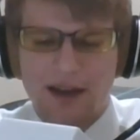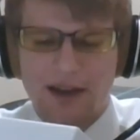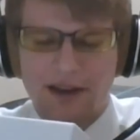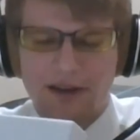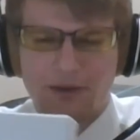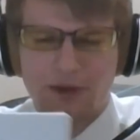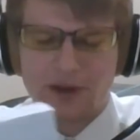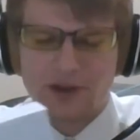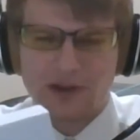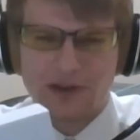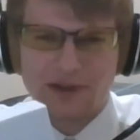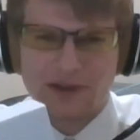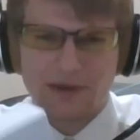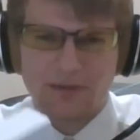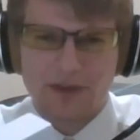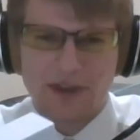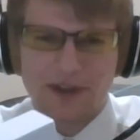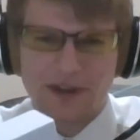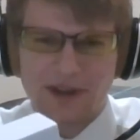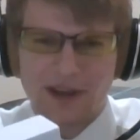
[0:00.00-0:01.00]
Which is
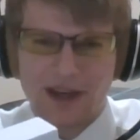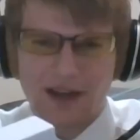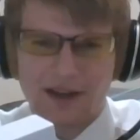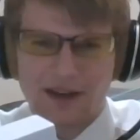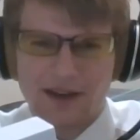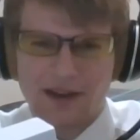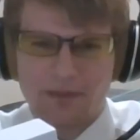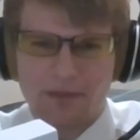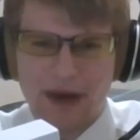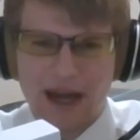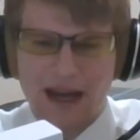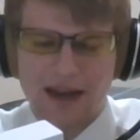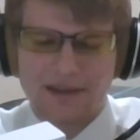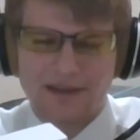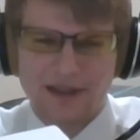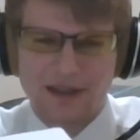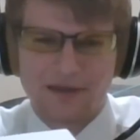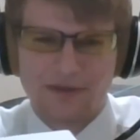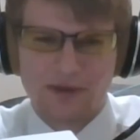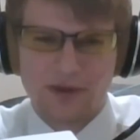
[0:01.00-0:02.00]
something that in the
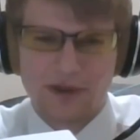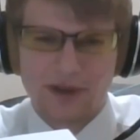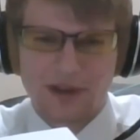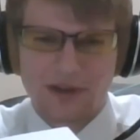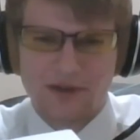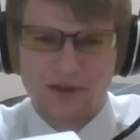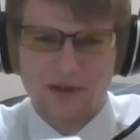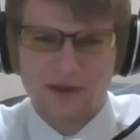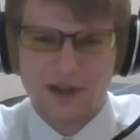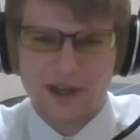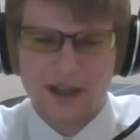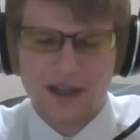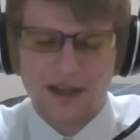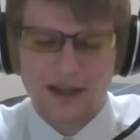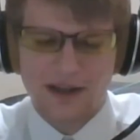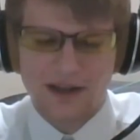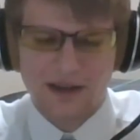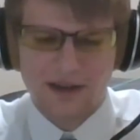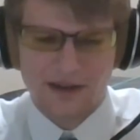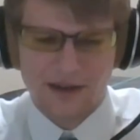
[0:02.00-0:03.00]
past I've really enjoyed
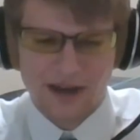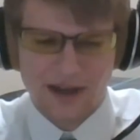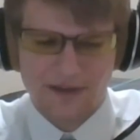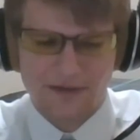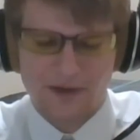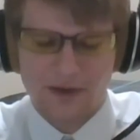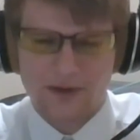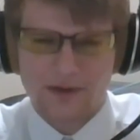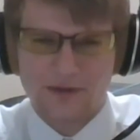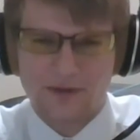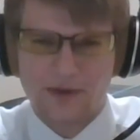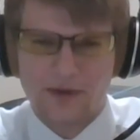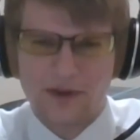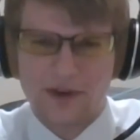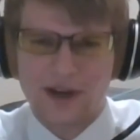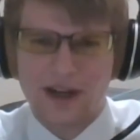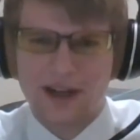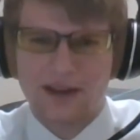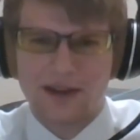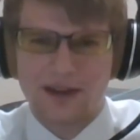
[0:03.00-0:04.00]
in-ear headphones for,
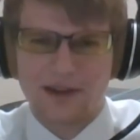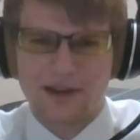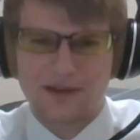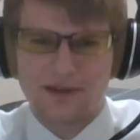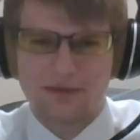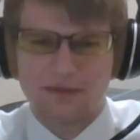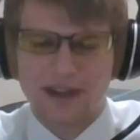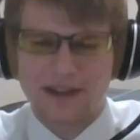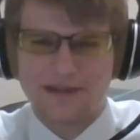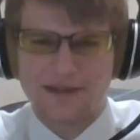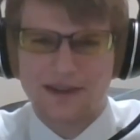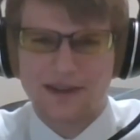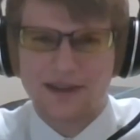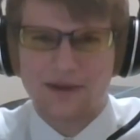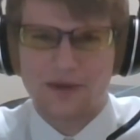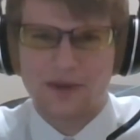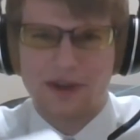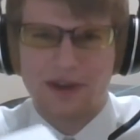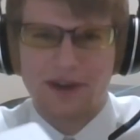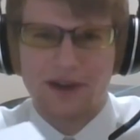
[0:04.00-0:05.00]
and I think is amazing that
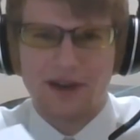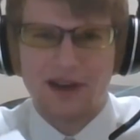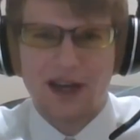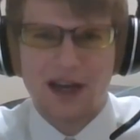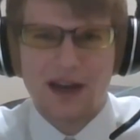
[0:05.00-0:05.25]
with the